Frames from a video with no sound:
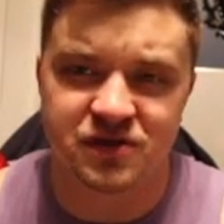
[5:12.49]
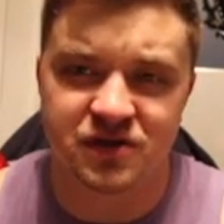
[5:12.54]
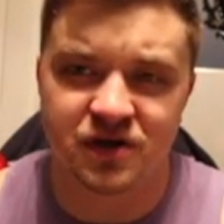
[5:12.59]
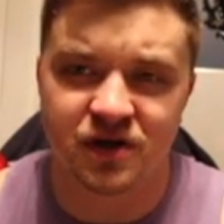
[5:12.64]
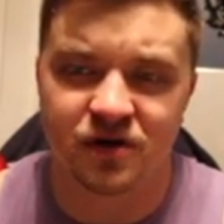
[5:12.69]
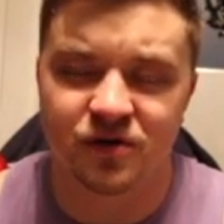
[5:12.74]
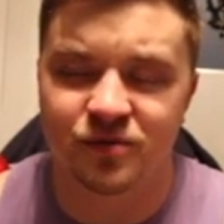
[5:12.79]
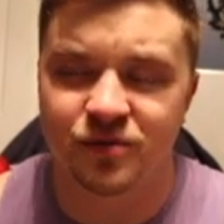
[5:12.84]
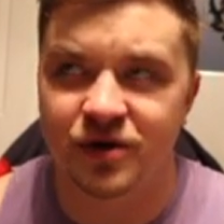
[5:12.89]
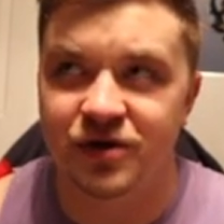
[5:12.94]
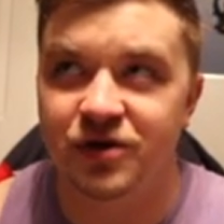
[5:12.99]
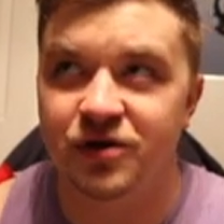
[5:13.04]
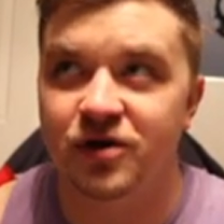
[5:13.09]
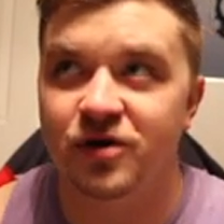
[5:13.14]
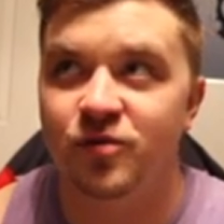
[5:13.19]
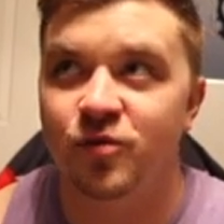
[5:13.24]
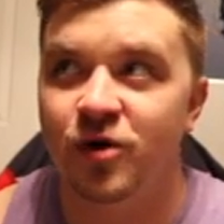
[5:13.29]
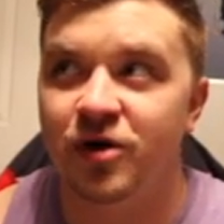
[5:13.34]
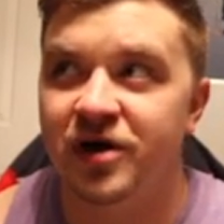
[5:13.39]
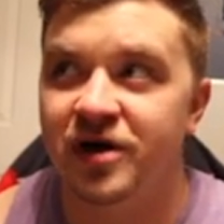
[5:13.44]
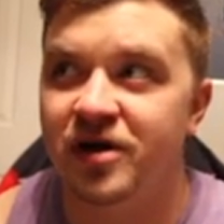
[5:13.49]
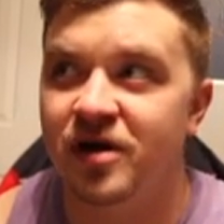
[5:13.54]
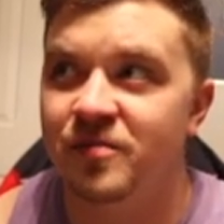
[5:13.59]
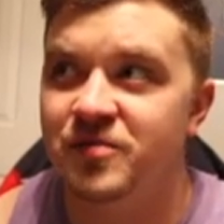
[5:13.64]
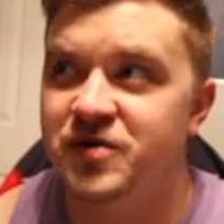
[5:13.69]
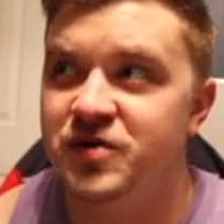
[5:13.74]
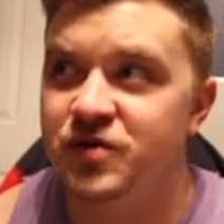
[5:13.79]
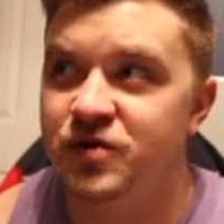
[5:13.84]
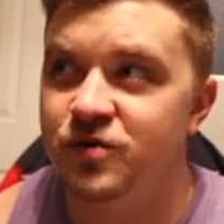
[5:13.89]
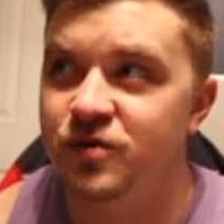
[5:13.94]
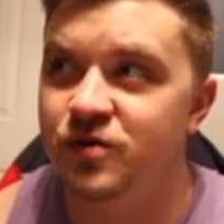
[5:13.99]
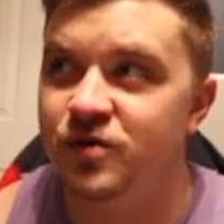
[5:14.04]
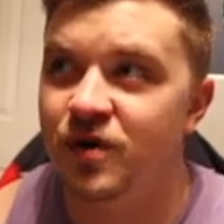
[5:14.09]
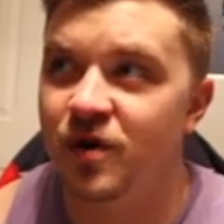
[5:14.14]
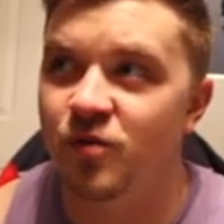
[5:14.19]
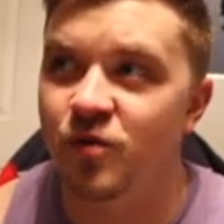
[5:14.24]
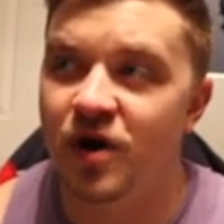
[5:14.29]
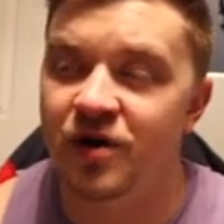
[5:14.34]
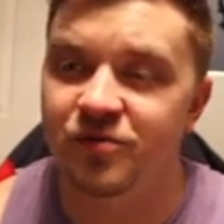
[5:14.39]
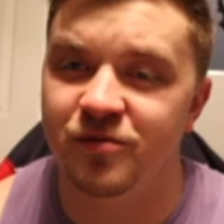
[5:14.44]
You know, when you're working up to a
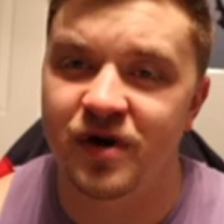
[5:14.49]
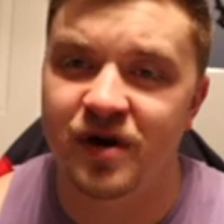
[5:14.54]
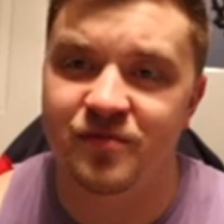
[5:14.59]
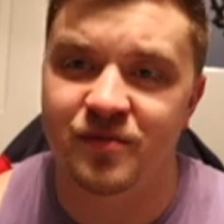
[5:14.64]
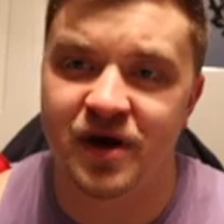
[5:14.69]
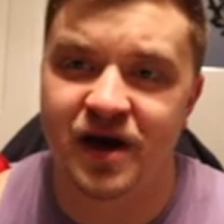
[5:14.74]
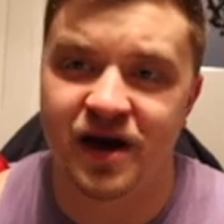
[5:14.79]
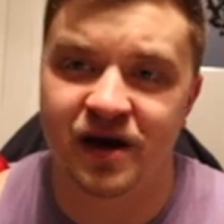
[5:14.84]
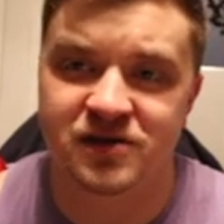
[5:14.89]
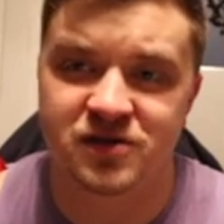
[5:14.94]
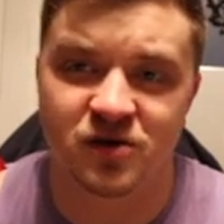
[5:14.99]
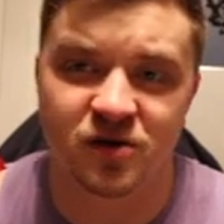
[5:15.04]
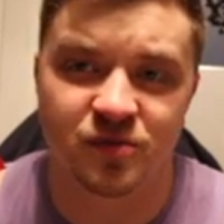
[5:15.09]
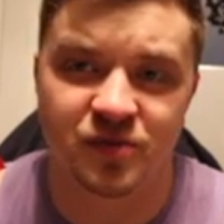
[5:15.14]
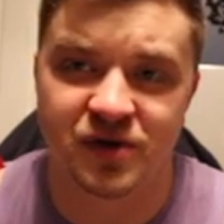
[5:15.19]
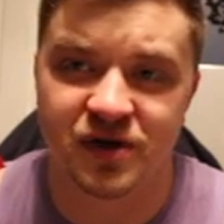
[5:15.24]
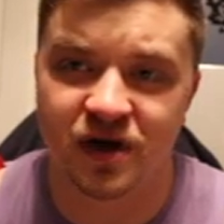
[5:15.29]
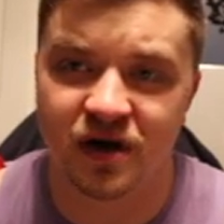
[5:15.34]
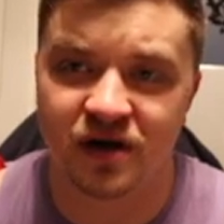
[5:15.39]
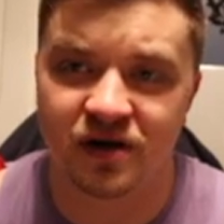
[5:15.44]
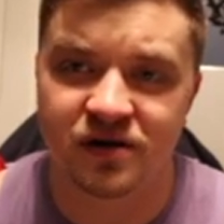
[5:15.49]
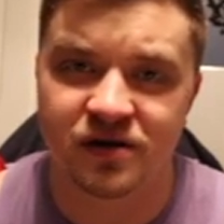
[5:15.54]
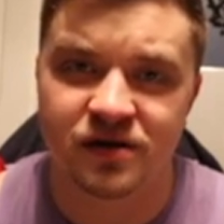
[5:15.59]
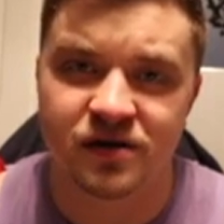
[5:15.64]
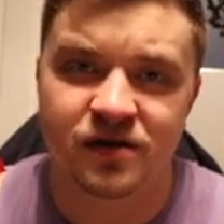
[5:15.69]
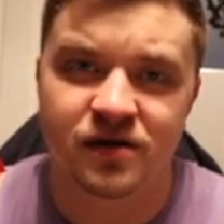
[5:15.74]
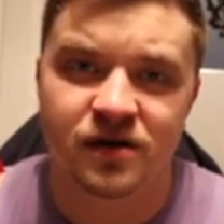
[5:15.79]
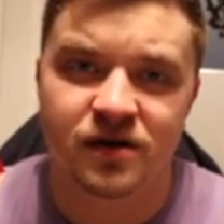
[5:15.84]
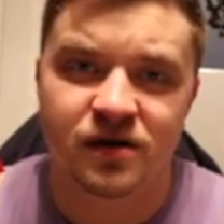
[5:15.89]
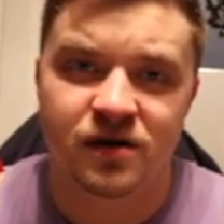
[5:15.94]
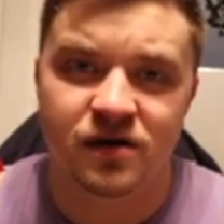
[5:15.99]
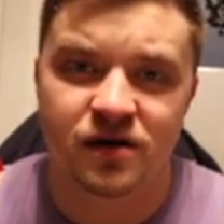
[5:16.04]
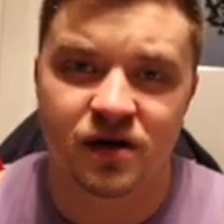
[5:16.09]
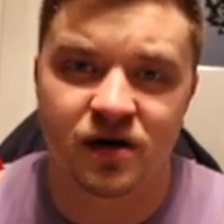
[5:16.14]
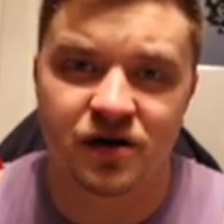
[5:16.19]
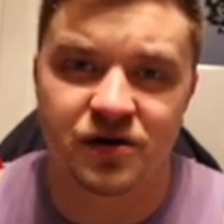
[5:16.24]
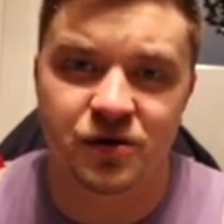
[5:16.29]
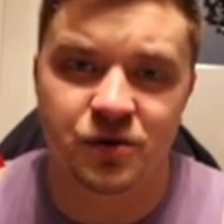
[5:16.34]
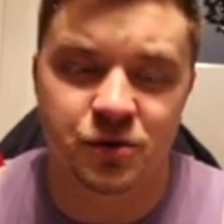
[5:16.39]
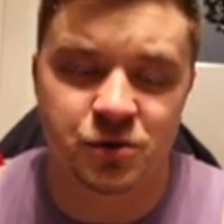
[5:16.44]
1 rep max or a PR,
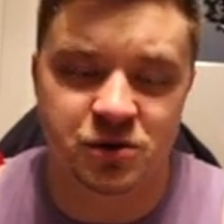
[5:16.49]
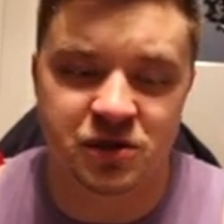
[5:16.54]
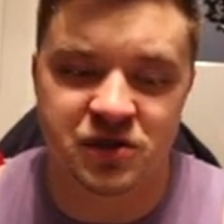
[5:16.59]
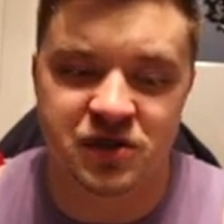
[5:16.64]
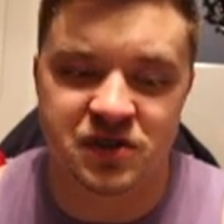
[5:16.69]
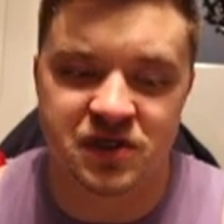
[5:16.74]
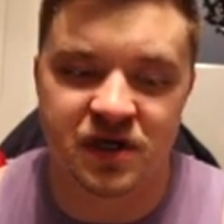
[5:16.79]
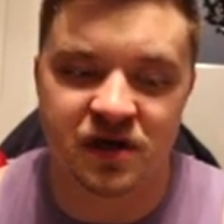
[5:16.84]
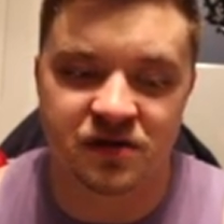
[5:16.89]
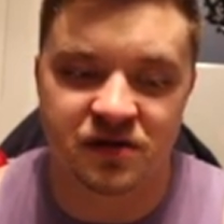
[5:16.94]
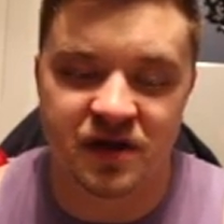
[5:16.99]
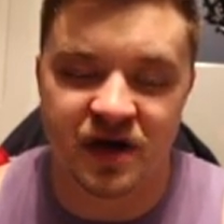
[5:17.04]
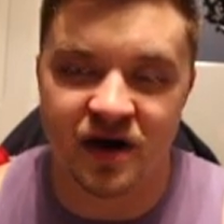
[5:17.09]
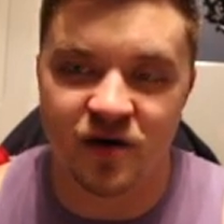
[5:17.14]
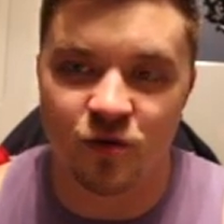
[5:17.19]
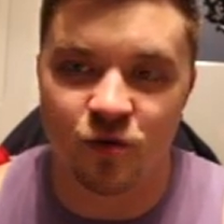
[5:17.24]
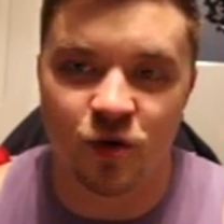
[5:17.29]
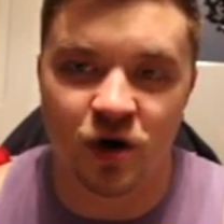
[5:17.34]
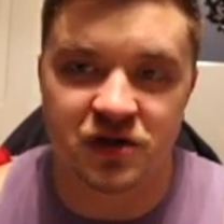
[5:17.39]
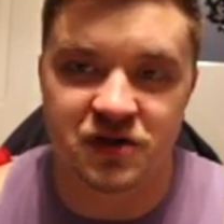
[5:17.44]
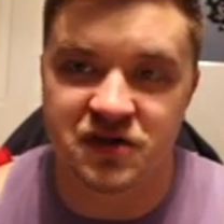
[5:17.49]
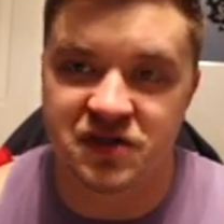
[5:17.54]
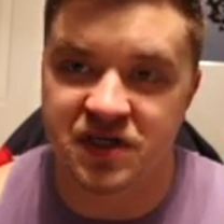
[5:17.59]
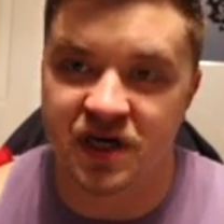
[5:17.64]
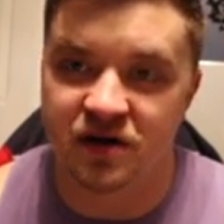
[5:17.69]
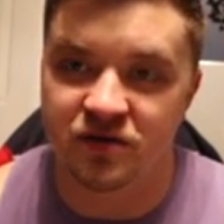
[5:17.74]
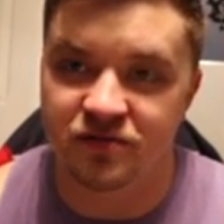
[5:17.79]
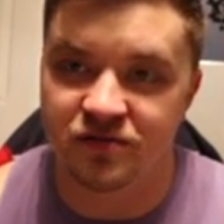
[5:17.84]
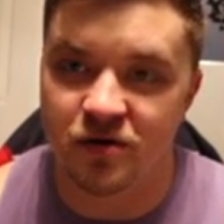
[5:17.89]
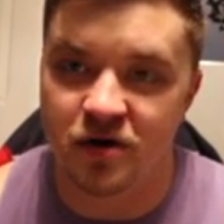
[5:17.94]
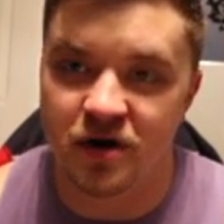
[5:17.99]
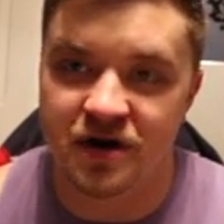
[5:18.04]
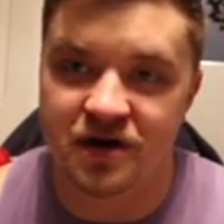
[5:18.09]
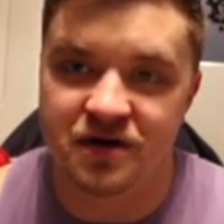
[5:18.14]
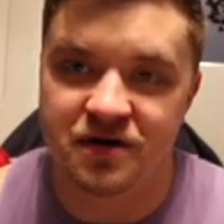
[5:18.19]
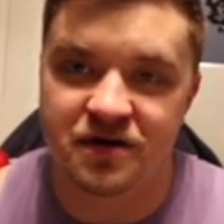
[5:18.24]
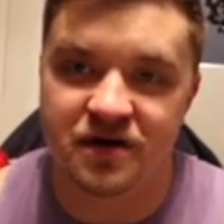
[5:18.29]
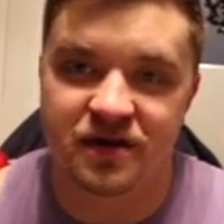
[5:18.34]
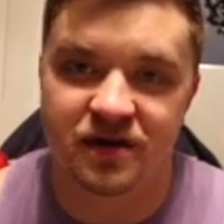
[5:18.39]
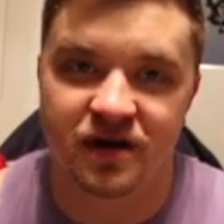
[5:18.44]
you usually just get that one set of
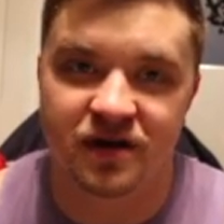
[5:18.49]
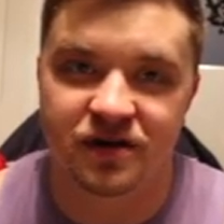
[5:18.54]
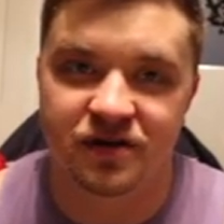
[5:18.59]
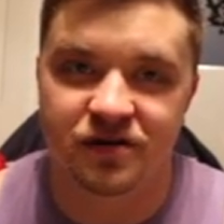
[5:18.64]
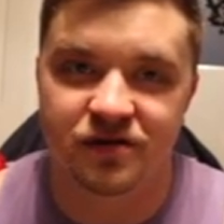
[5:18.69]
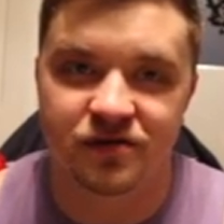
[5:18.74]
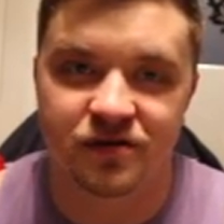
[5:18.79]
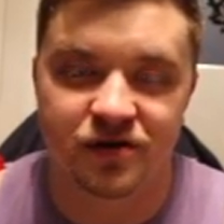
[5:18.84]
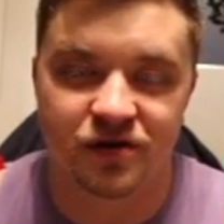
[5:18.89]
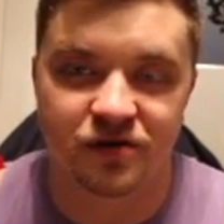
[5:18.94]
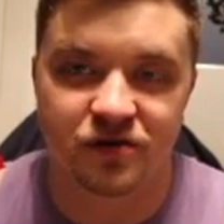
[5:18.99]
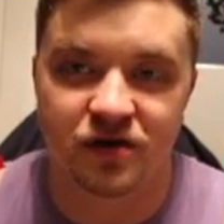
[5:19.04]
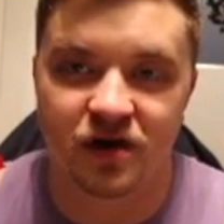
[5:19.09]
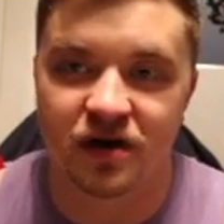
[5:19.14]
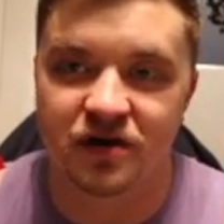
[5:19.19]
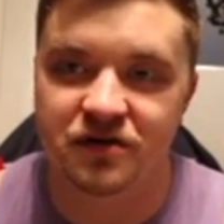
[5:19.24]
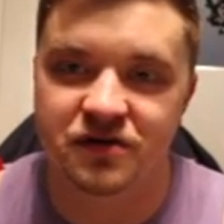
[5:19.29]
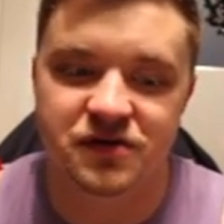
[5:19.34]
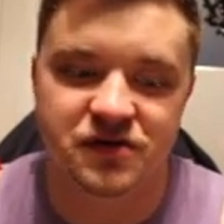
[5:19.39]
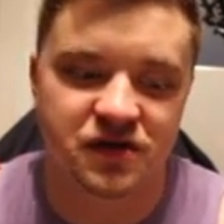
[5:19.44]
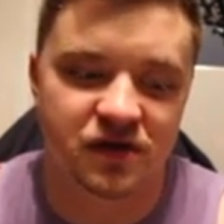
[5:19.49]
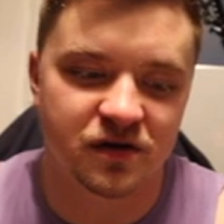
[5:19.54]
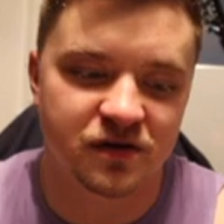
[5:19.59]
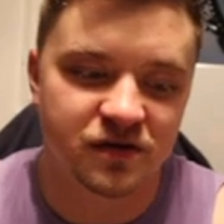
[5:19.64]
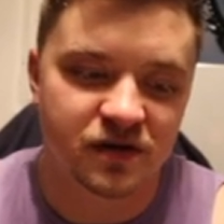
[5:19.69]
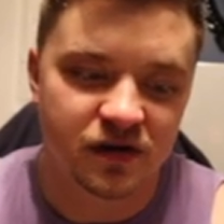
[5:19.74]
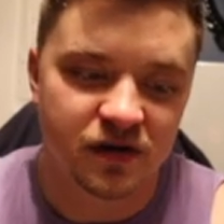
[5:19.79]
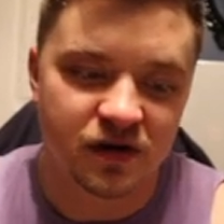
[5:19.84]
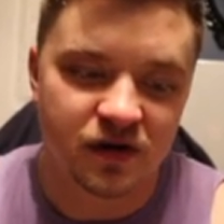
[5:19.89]
1 and then you're done. So